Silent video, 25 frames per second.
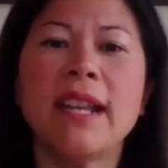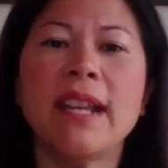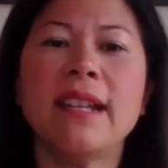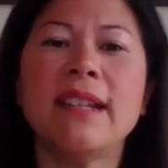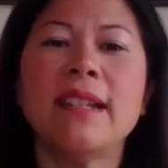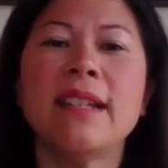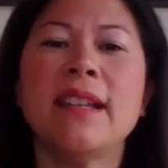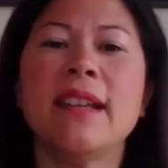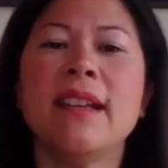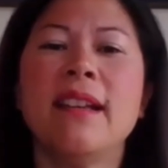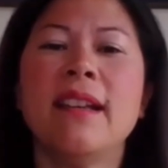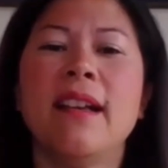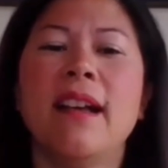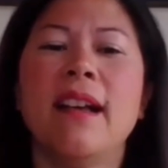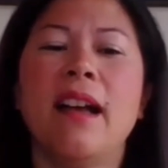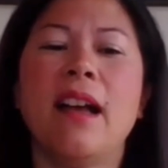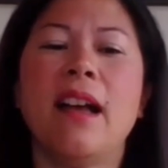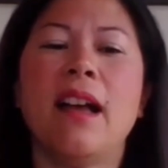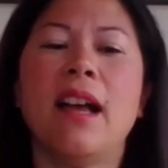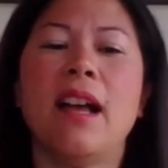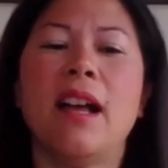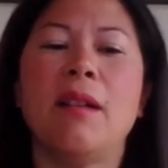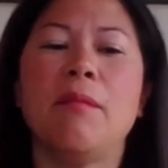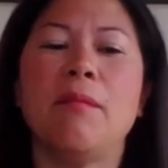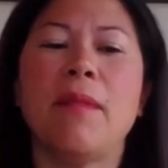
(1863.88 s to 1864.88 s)
trained.
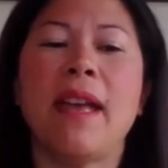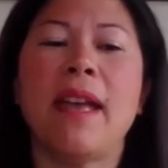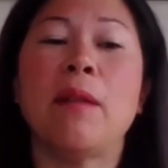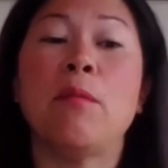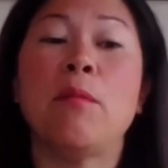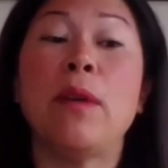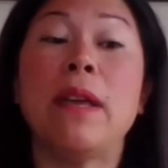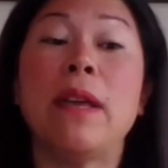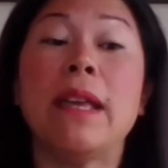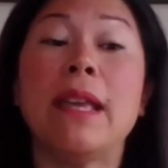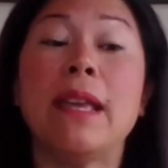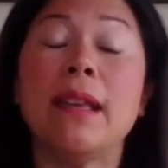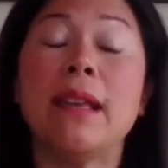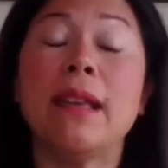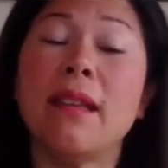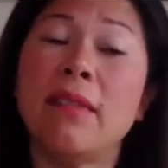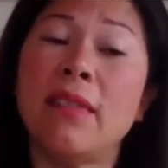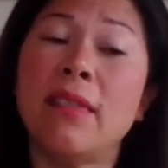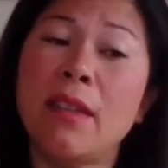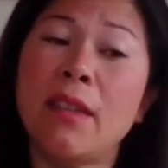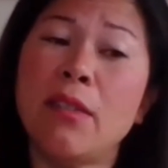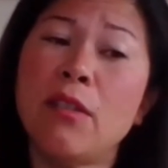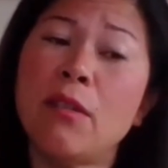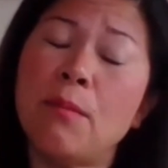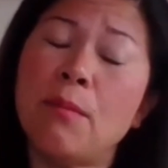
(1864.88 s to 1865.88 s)
Um, and we,
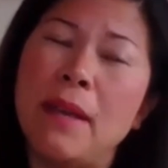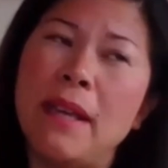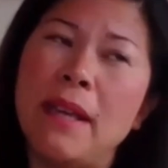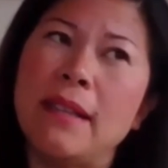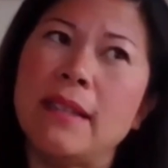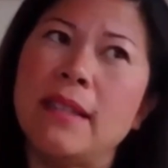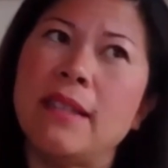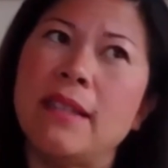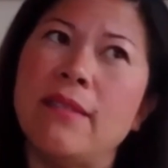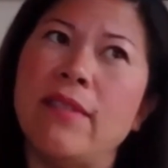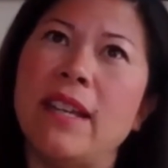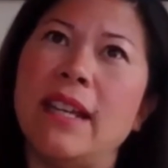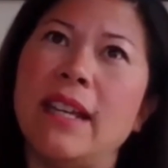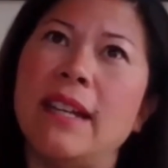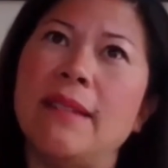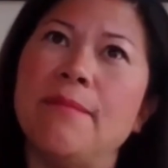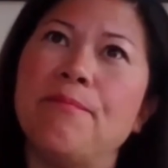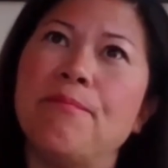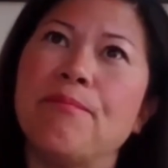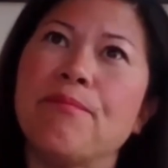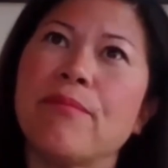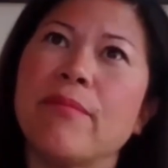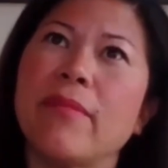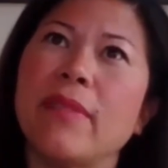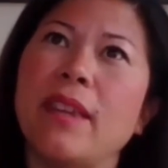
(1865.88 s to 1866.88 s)
the other piece of it,
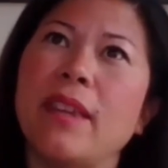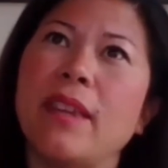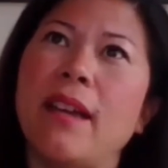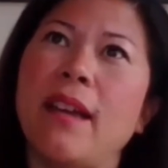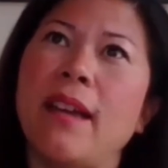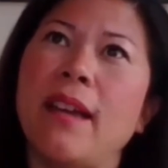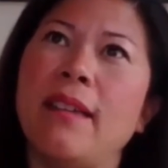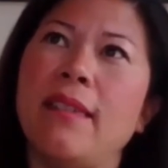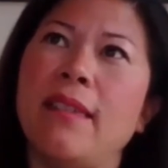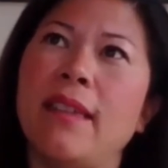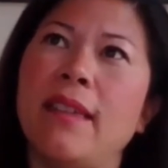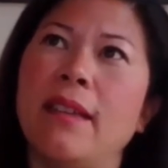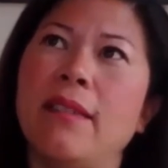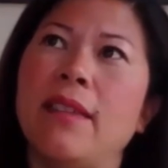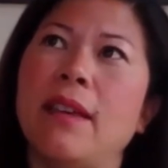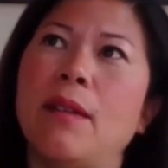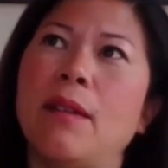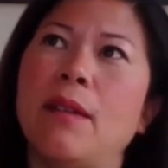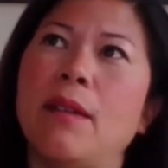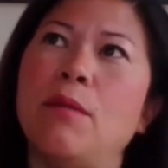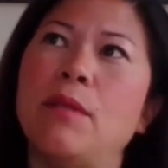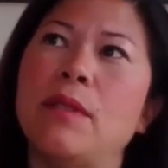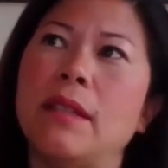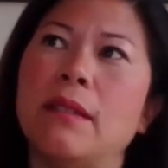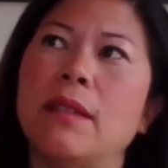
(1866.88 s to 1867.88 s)
I think
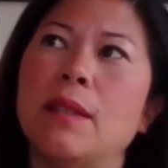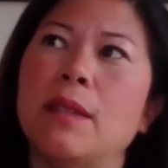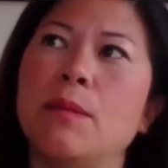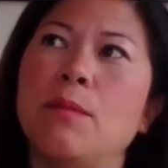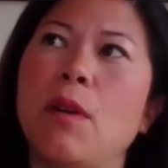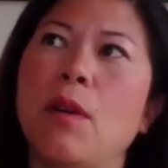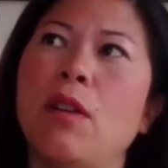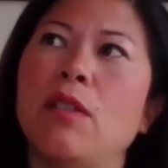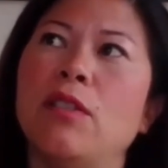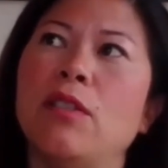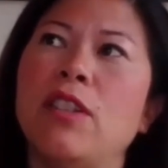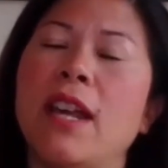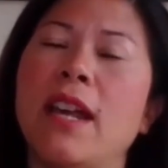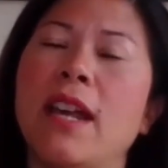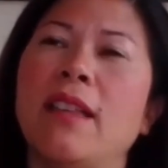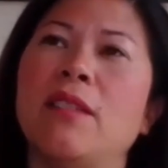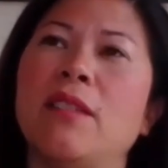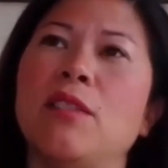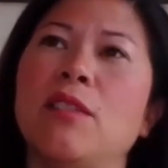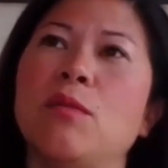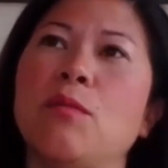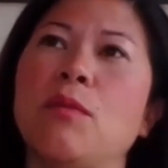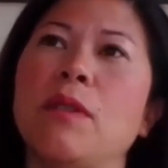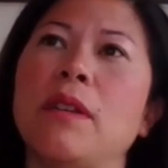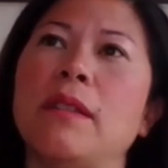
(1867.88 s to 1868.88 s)
that was a small
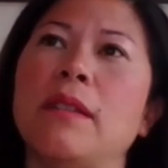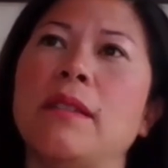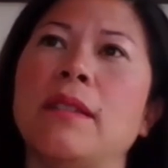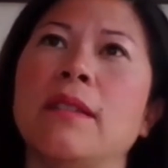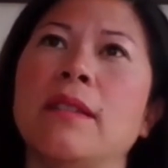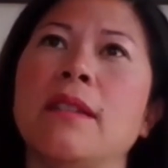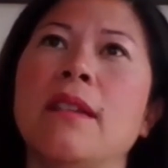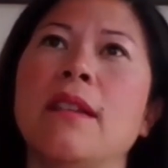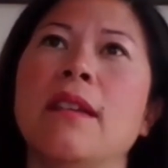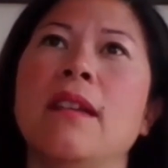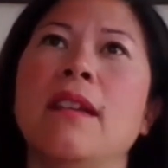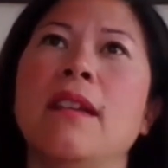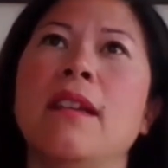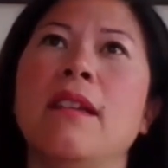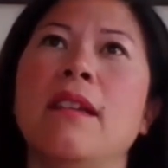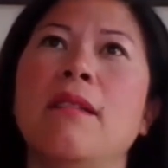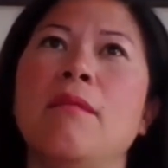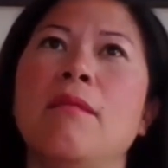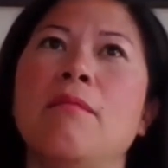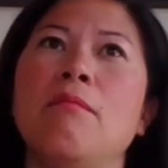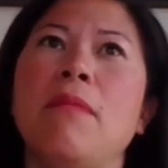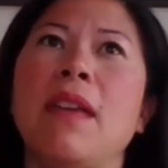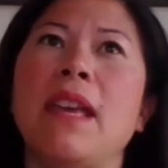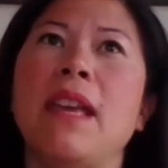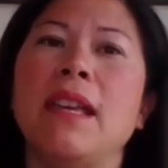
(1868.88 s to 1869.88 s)
challenge was
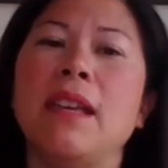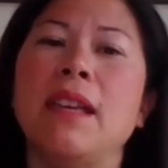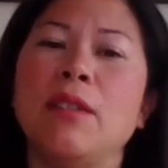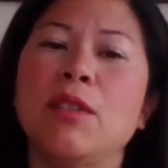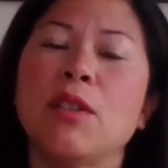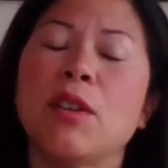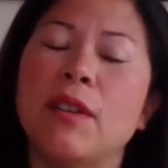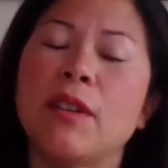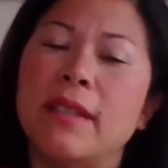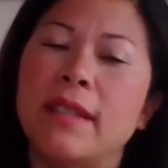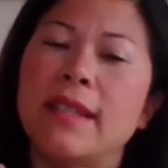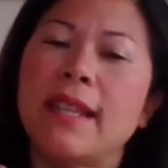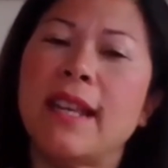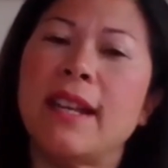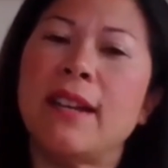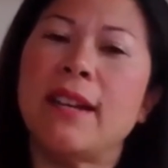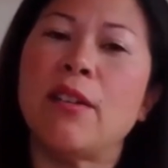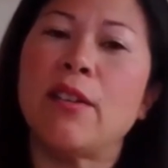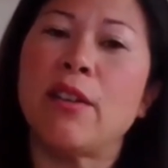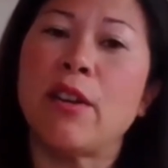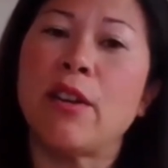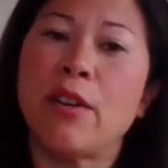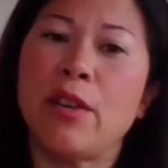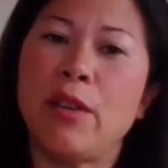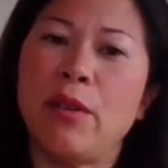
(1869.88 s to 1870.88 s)
making sure it stayed
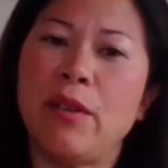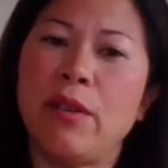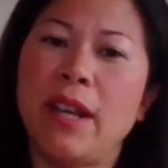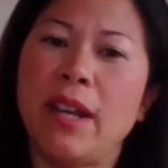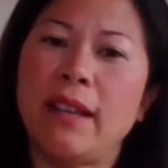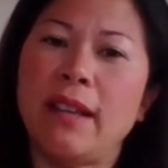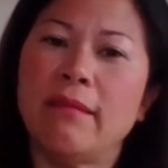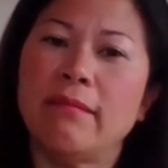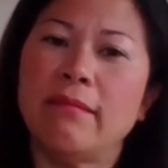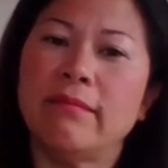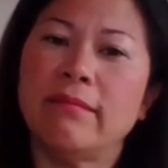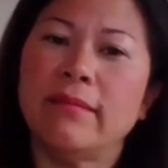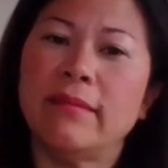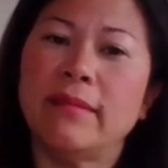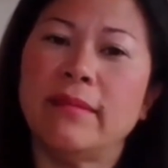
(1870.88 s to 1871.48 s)
on our unit.